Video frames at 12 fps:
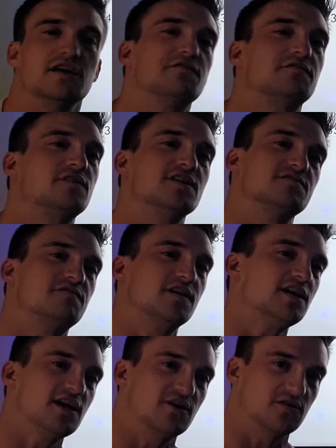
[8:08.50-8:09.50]
If this
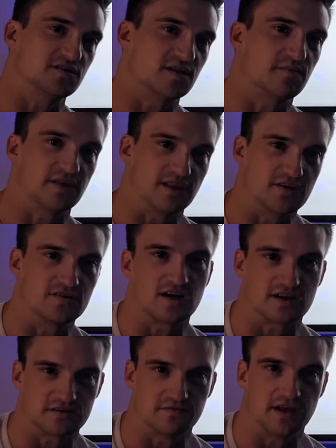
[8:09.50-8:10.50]
video is something that you
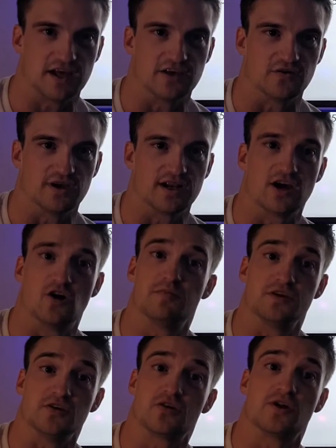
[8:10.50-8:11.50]
saw some value in, I
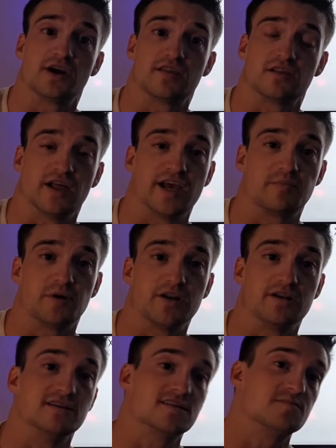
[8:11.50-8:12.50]
hope that you click the like
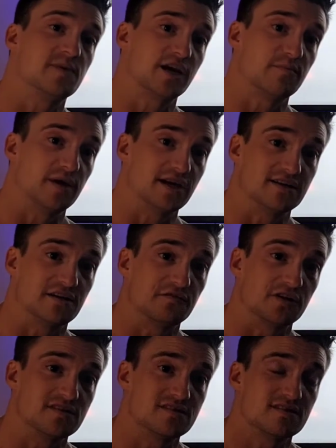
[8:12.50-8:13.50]
button. It does make a big
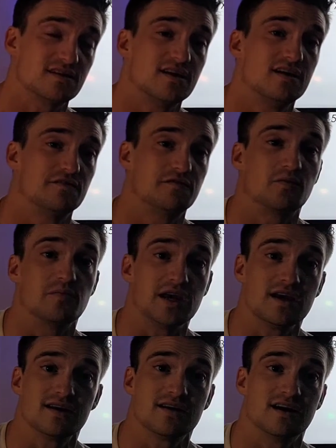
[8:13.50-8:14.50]
difference for
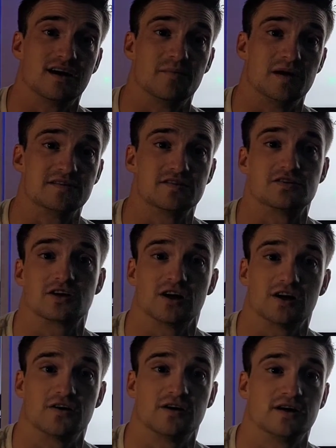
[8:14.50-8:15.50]
me as a
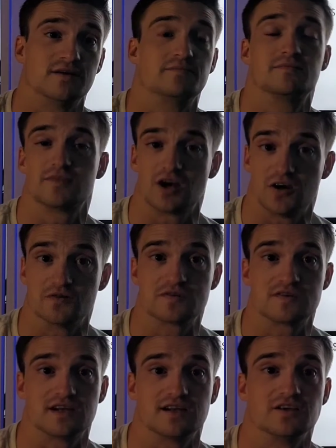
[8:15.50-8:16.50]
Turo
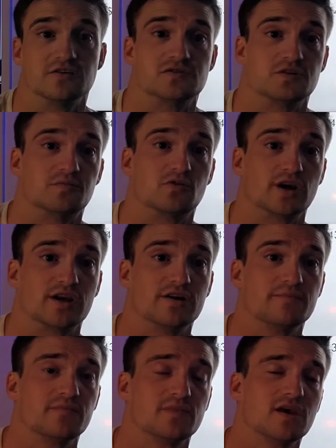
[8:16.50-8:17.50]
host and a YouTube
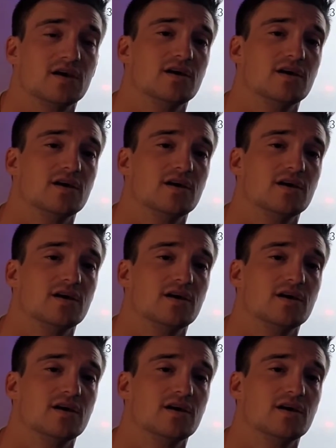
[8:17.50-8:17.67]
creator.